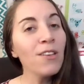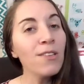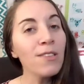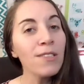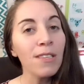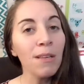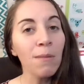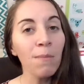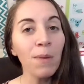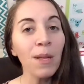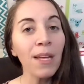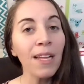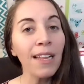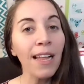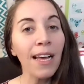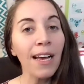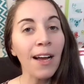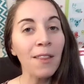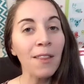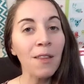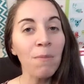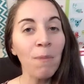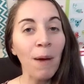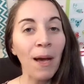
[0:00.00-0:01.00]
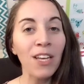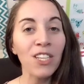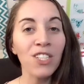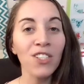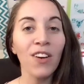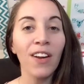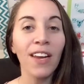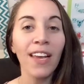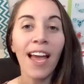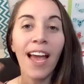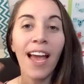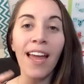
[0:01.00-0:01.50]
You simply click on the
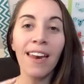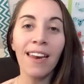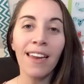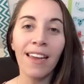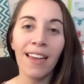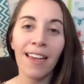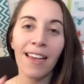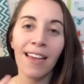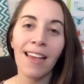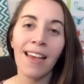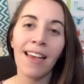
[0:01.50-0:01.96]
picture again,